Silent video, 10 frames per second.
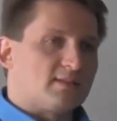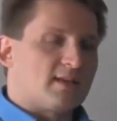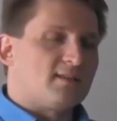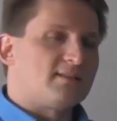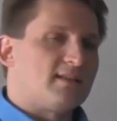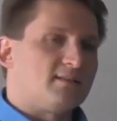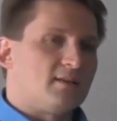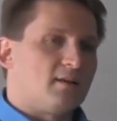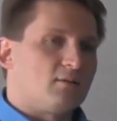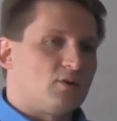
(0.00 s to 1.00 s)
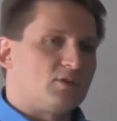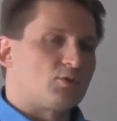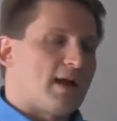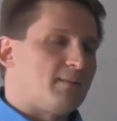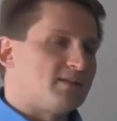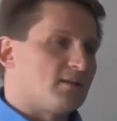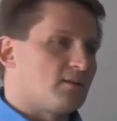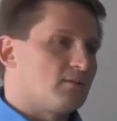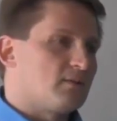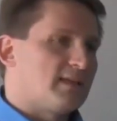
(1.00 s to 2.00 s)
It's discussed as
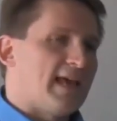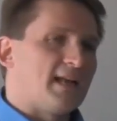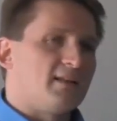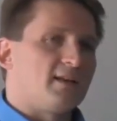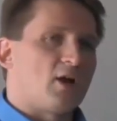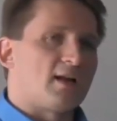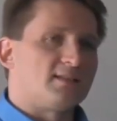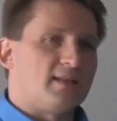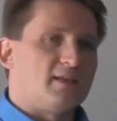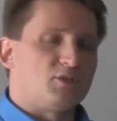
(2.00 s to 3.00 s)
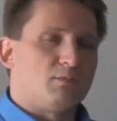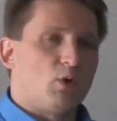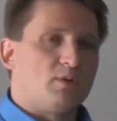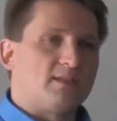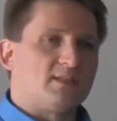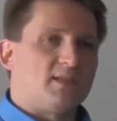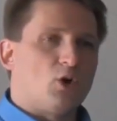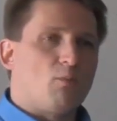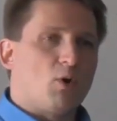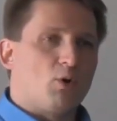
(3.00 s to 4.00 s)
described as the catalytic oxidation mode,
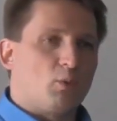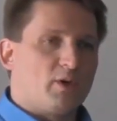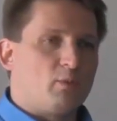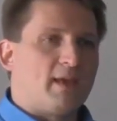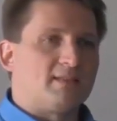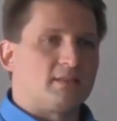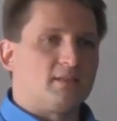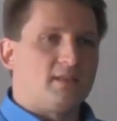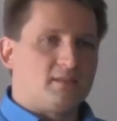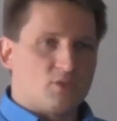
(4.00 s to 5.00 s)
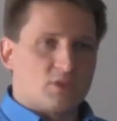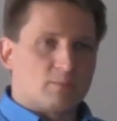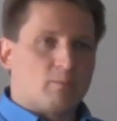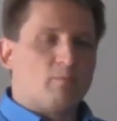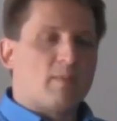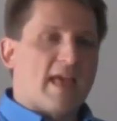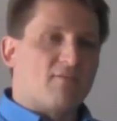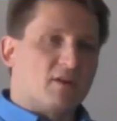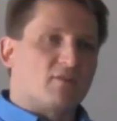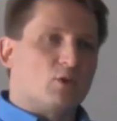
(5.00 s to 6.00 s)
the CO mode, where you basically need to just
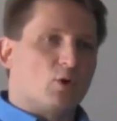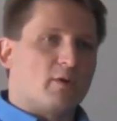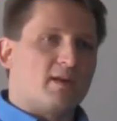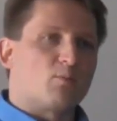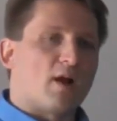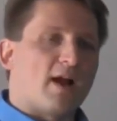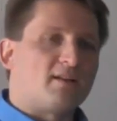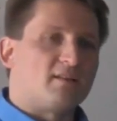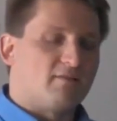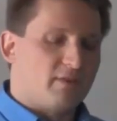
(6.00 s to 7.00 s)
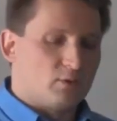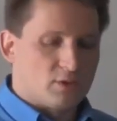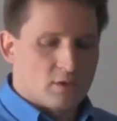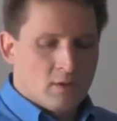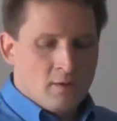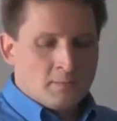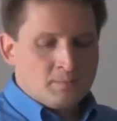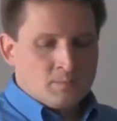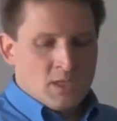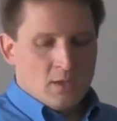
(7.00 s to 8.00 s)
have enough chlorine prior to the filter.
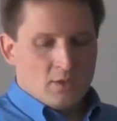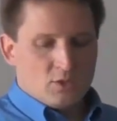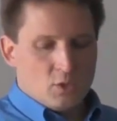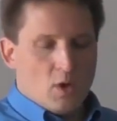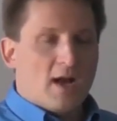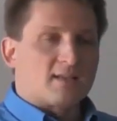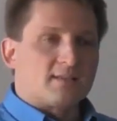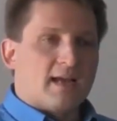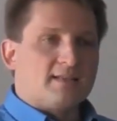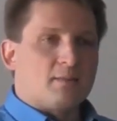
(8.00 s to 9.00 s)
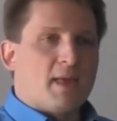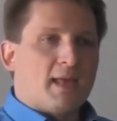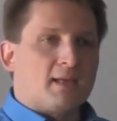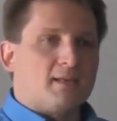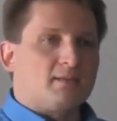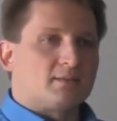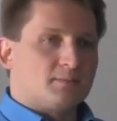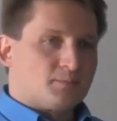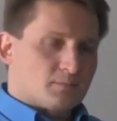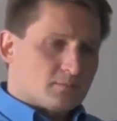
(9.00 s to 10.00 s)
So you oxidize the
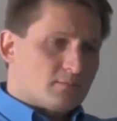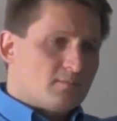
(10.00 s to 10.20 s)
manganese,